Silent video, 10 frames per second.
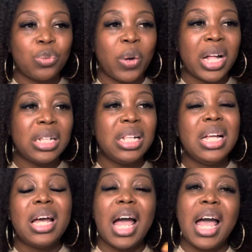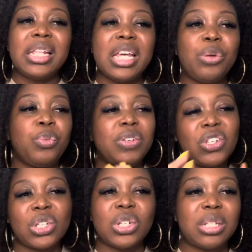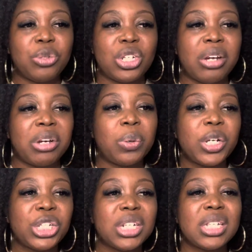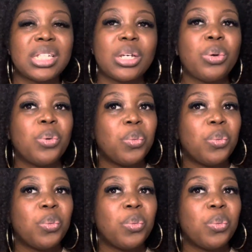well. And then we've just got some generic questions. So